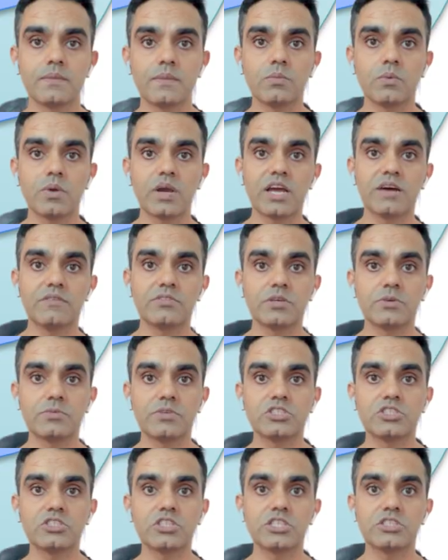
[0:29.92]
Whenever a
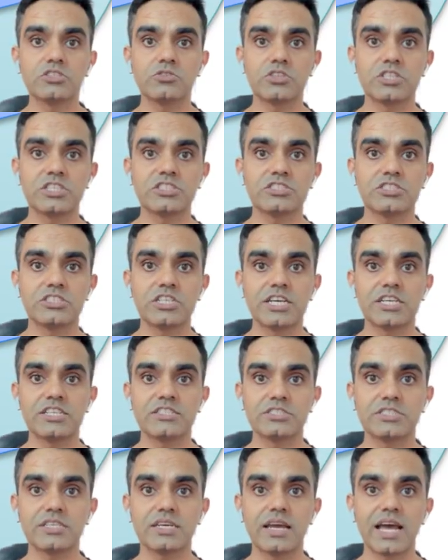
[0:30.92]
machine reads
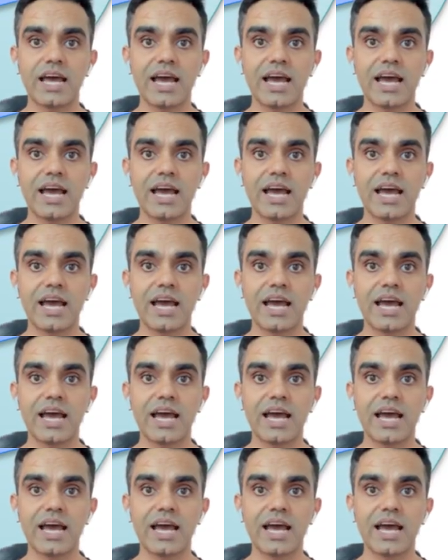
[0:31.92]
text,